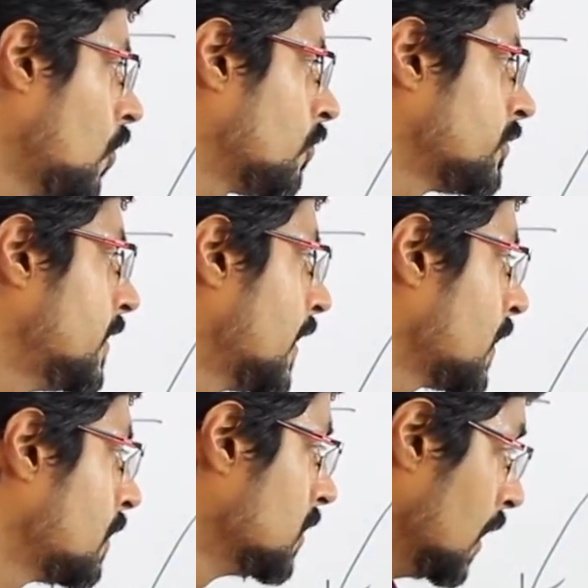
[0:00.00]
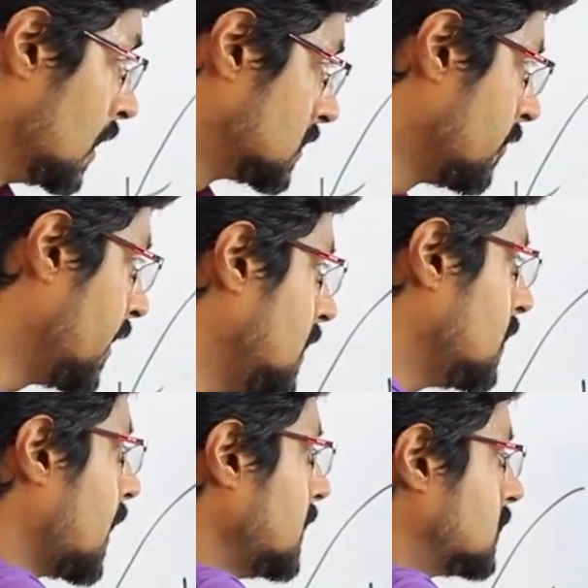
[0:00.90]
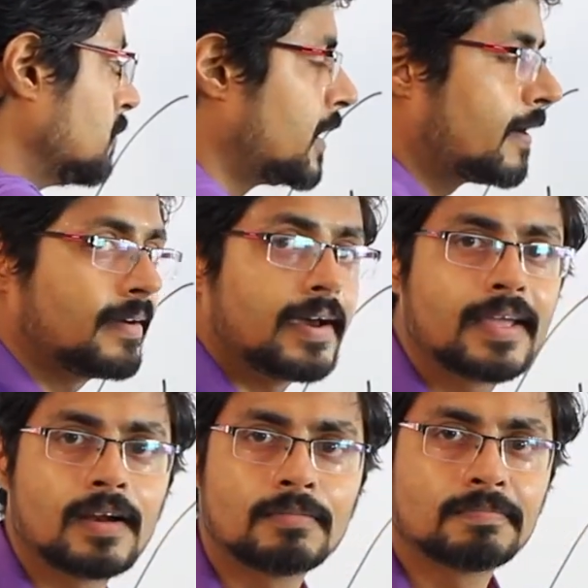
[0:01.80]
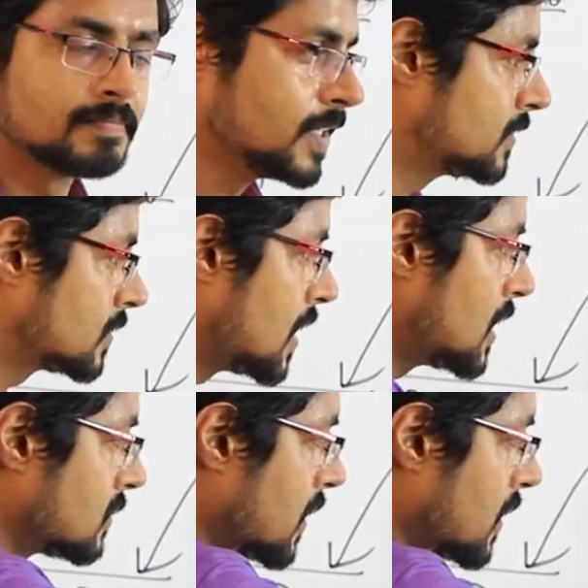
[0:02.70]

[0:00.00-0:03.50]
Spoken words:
of the diagram. It's a very nice symmetric diagram. It starts